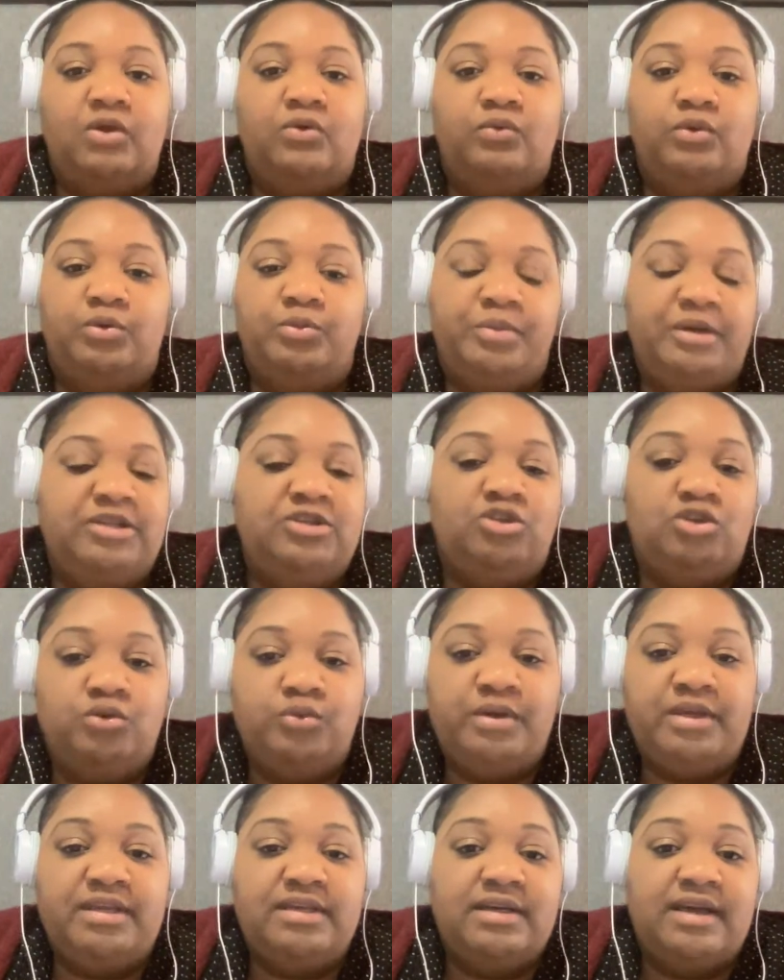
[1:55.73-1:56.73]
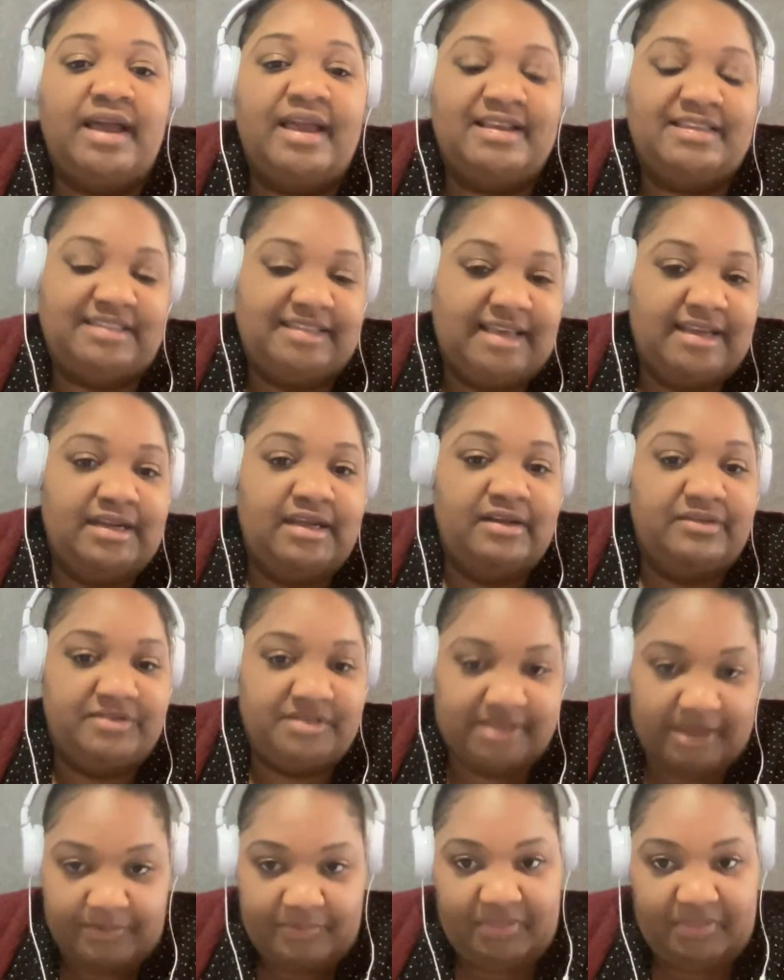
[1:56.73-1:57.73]
We'll be doing a set of
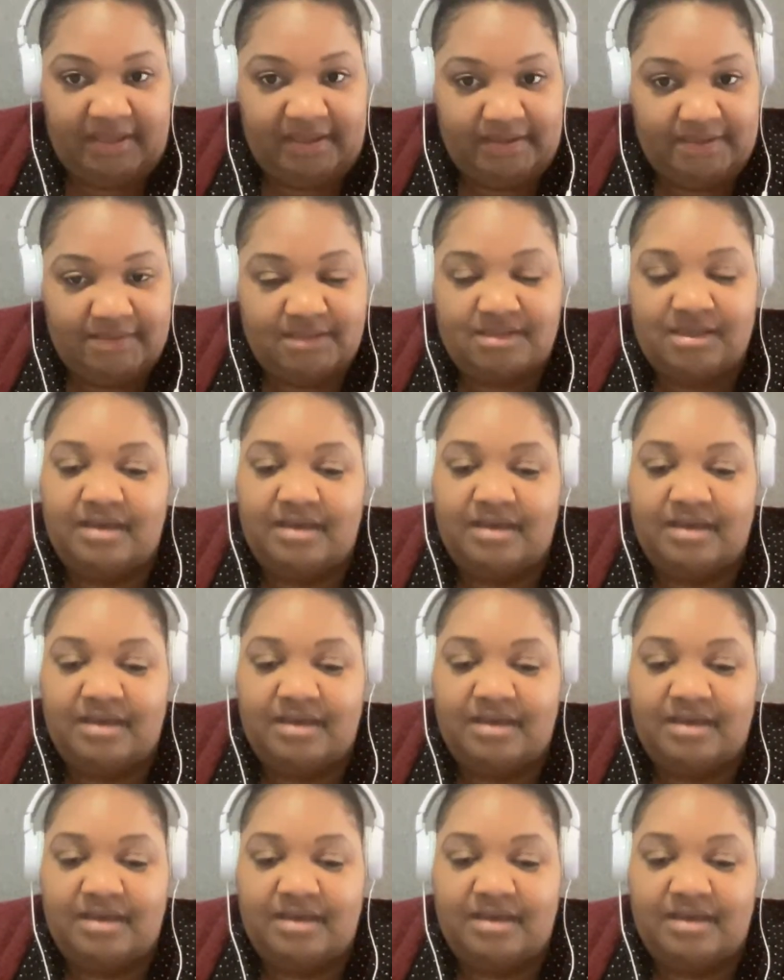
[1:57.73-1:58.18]
somethings,